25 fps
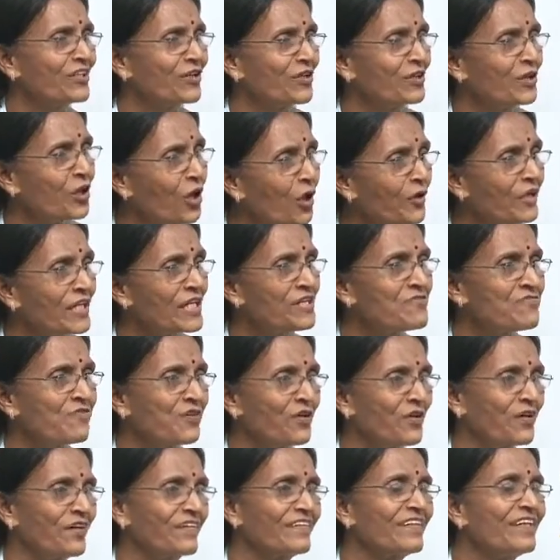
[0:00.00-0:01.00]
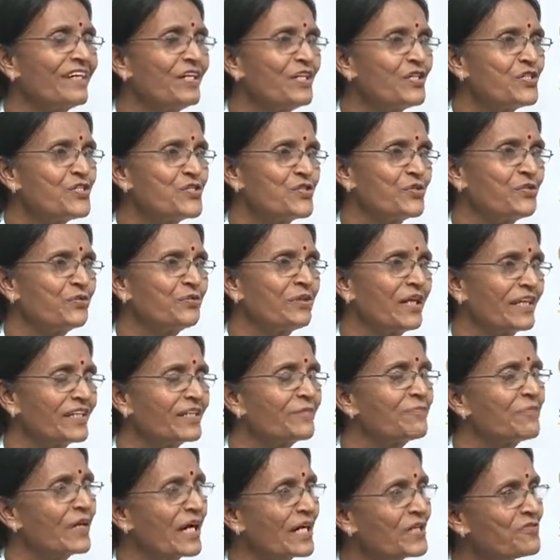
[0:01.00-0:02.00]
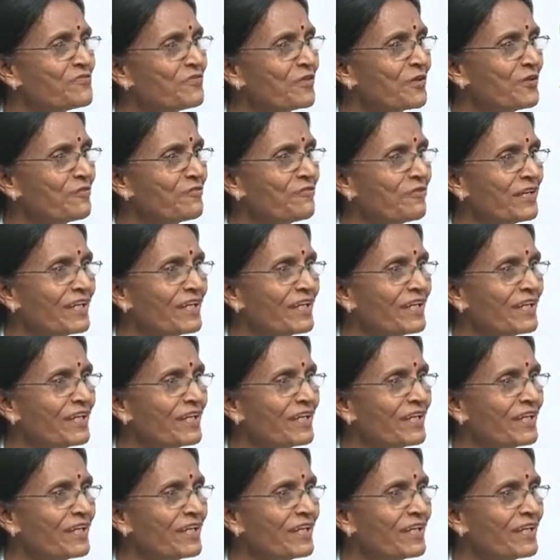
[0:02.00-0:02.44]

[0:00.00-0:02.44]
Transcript: or longing for to get a platform